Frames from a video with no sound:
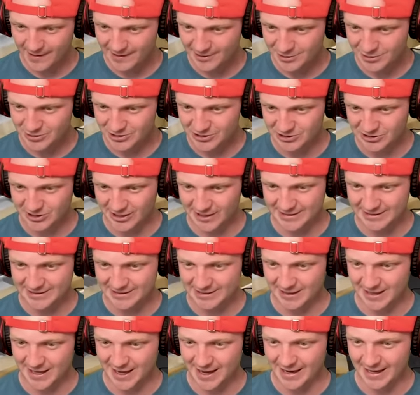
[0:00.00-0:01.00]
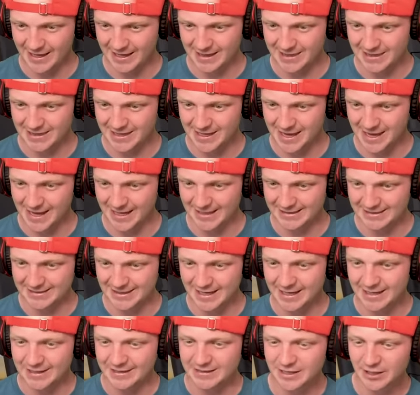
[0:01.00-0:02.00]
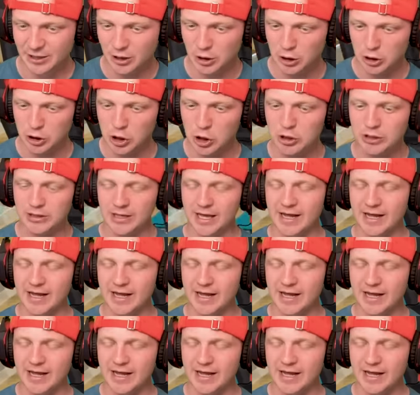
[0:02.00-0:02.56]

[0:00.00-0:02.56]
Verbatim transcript: just like this. And it's gonna look